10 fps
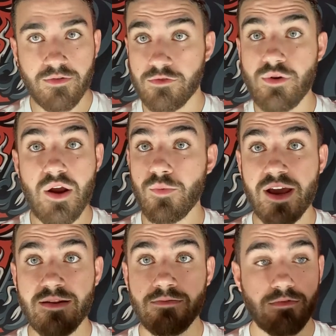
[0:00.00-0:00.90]
Great
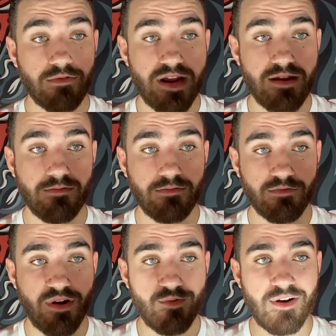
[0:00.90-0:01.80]
win. Great
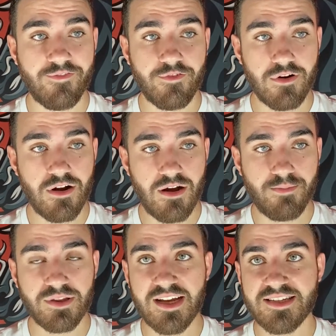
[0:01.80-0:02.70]
win for
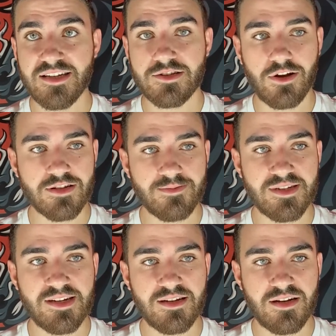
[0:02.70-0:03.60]
Plessis. It's awesome
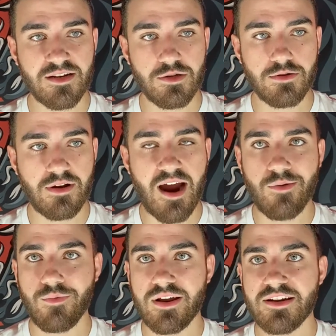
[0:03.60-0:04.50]
seeing a
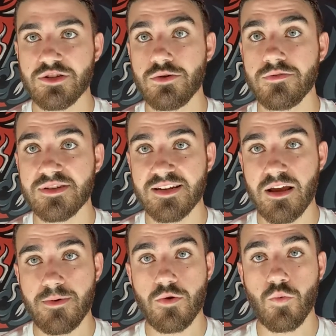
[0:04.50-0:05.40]
guy in his UFC
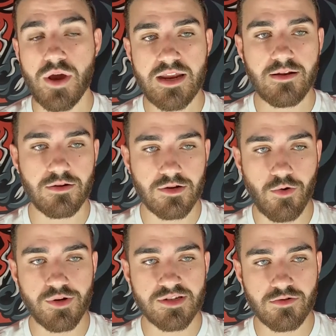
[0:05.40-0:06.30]
debut win. It's
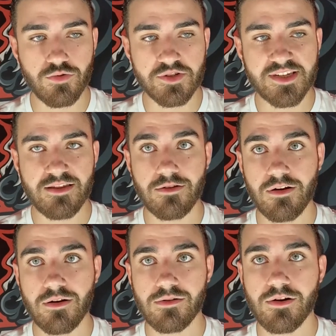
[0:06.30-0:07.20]
always cool seeing
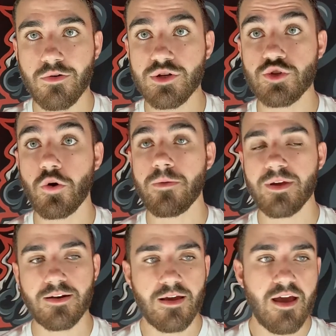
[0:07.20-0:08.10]
their,
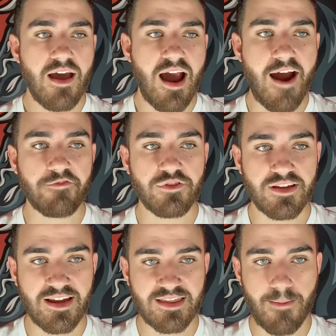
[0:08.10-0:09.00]
enjoyment after they
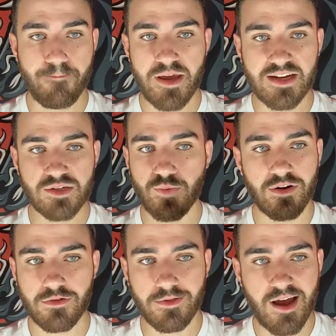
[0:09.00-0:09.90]
get that biggest win
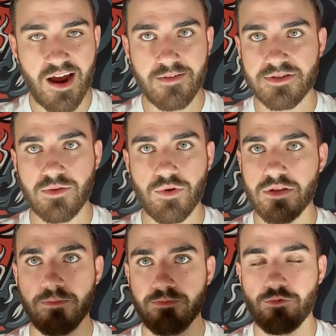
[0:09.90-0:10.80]
of their lives, like one of
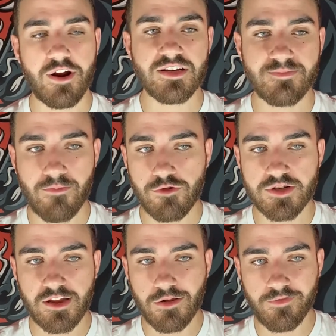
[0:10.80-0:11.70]
the greatest
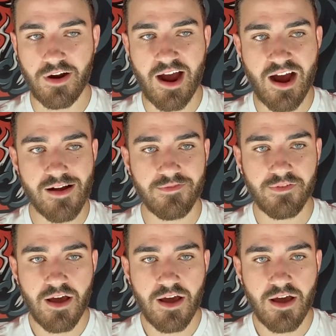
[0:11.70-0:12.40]
memories they'll ever have.